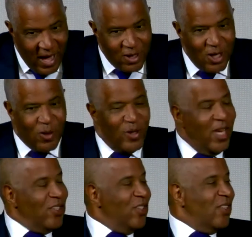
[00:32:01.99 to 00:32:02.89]
value
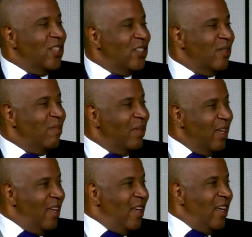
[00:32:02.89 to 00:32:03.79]
creation system
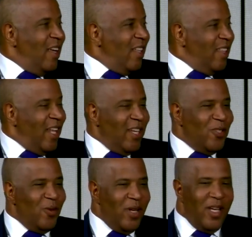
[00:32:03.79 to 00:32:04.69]
that
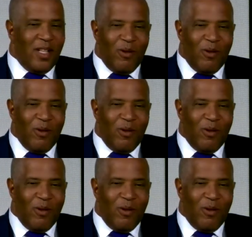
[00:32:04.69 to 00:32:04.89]
is unique.